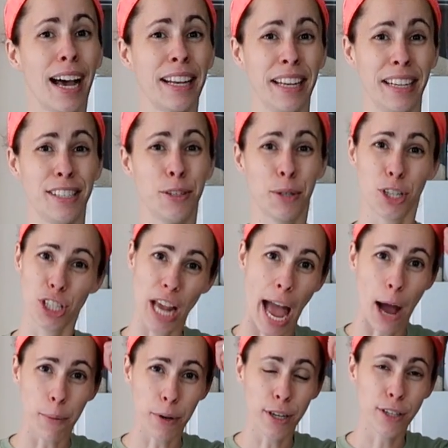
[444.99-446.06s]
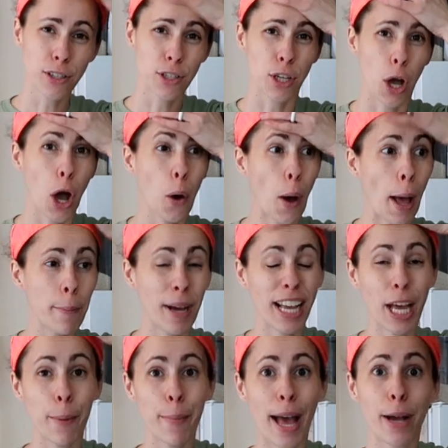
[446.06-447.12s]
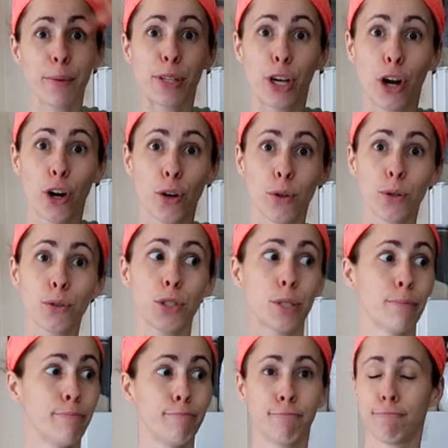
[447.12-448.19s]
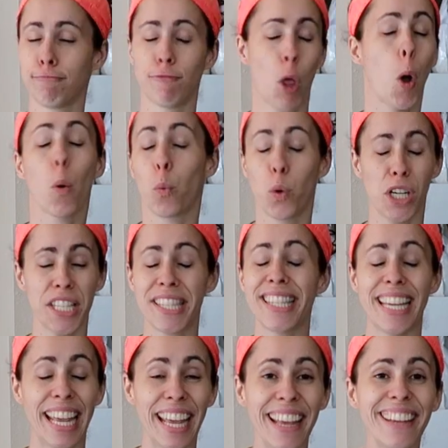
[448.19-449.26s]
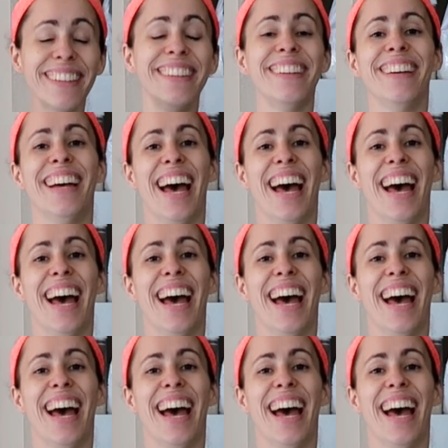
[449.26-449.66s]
I need to do a shower, so I might come back with curls. We'll see.